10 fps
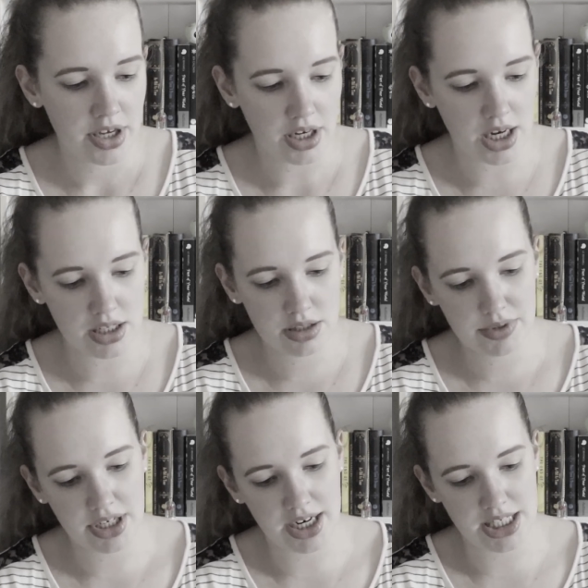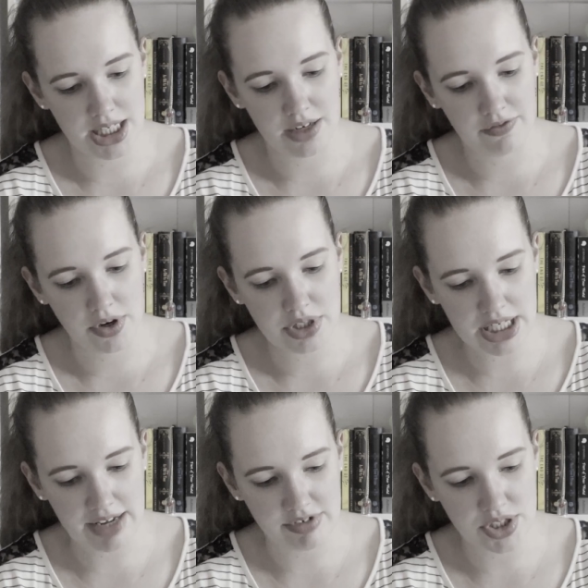Io and Id are thrown
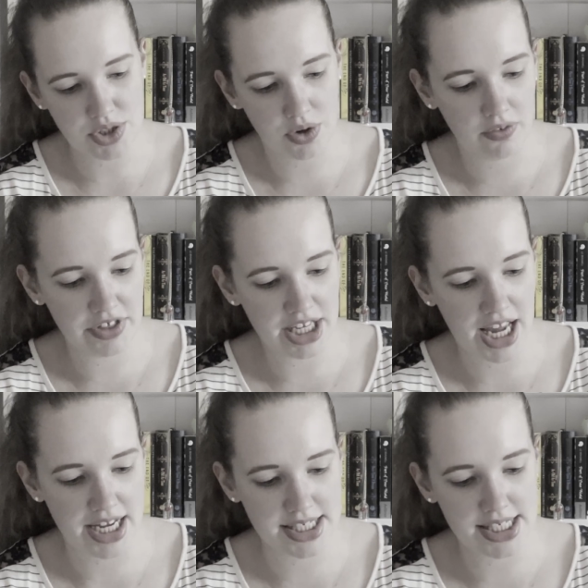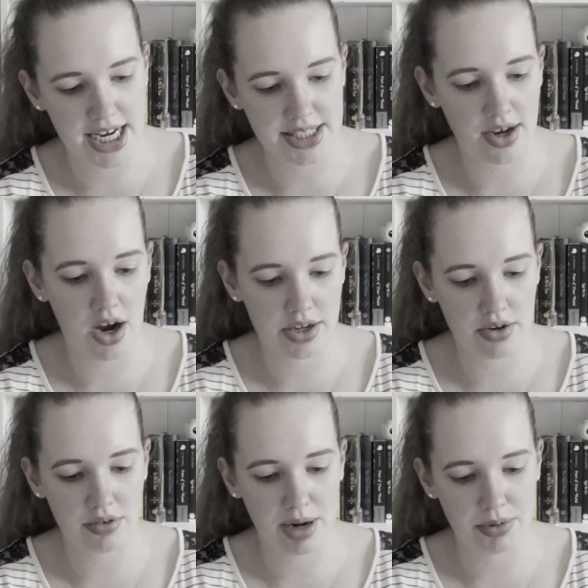together to solve the case as Io
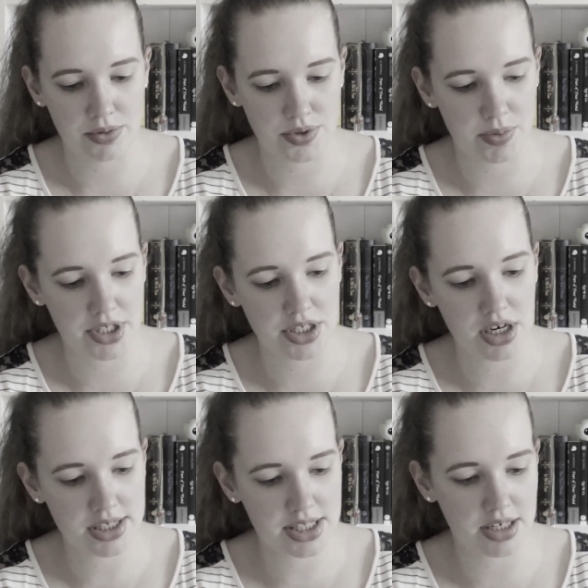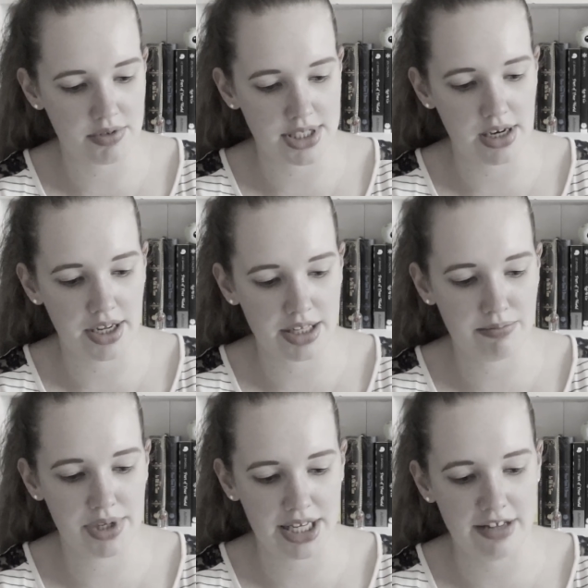grapples with the dark secrets lurking
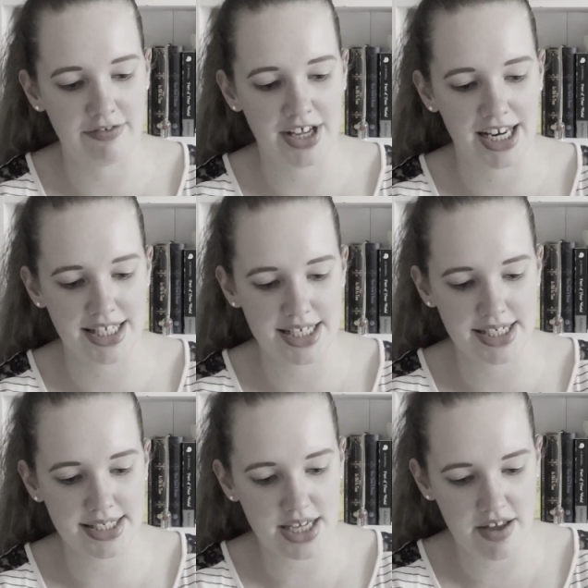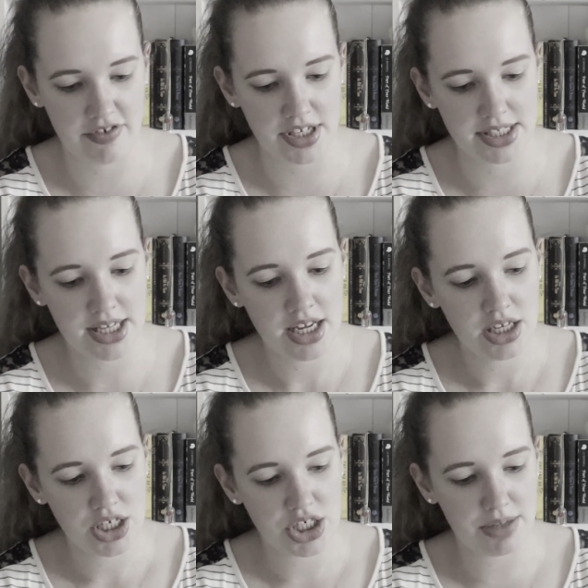beneath Alante's surface.
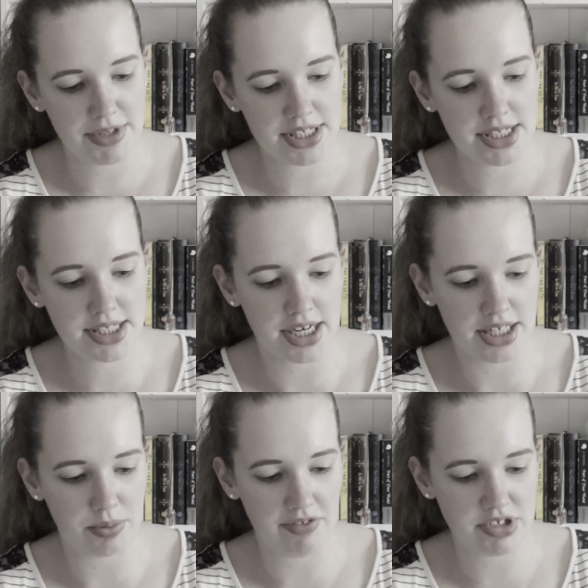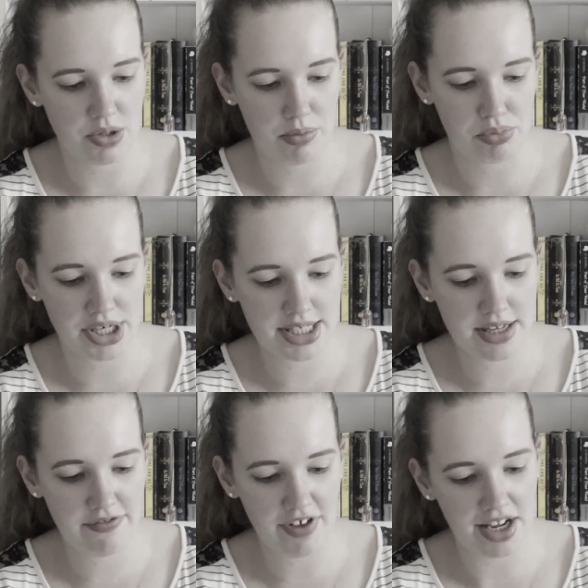She must decide whether to embrace
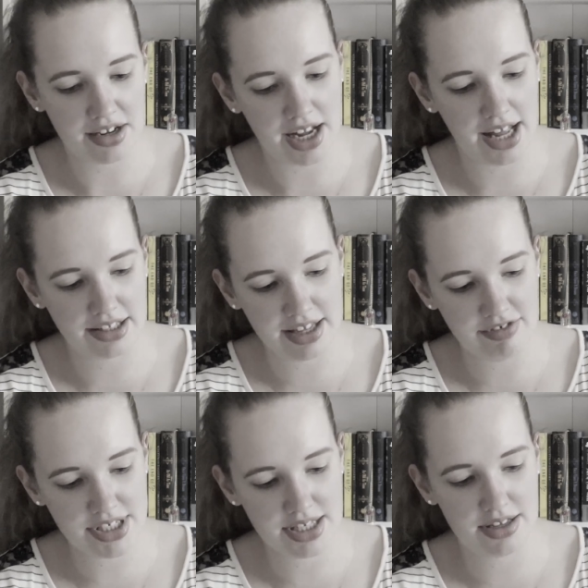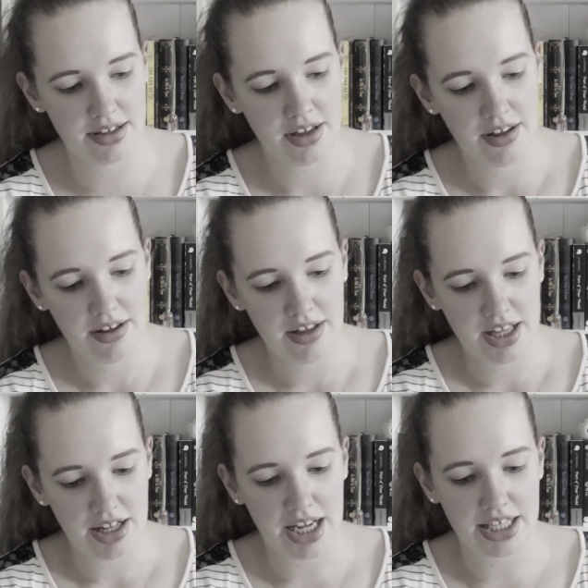her fate and give
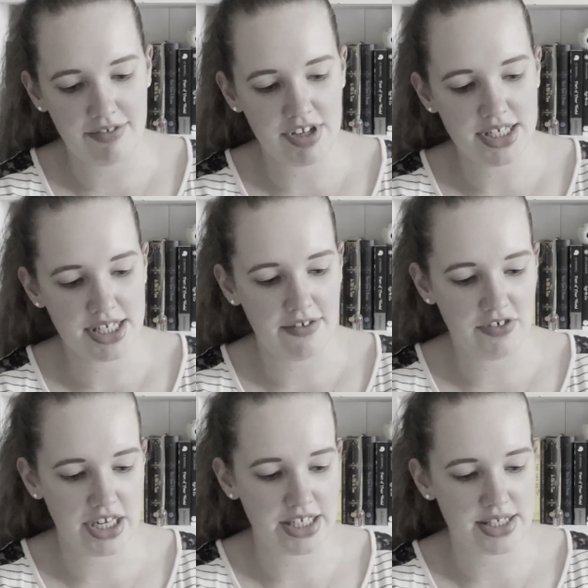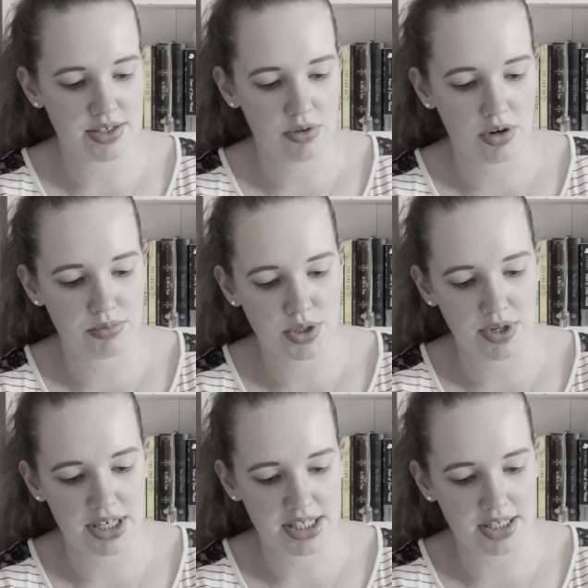in to the feelings growing
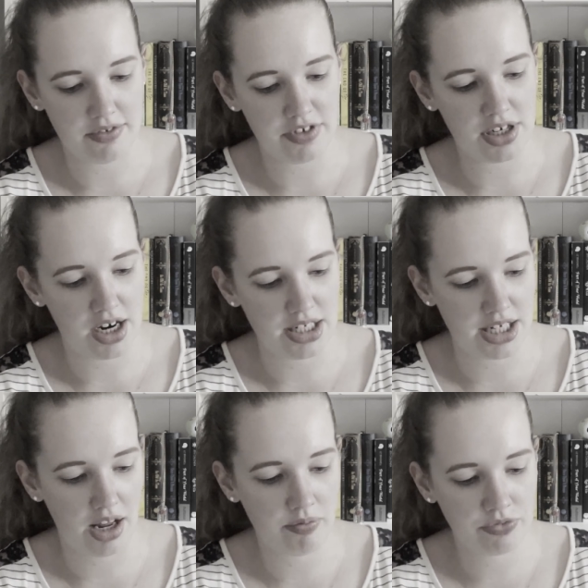between herself and Id,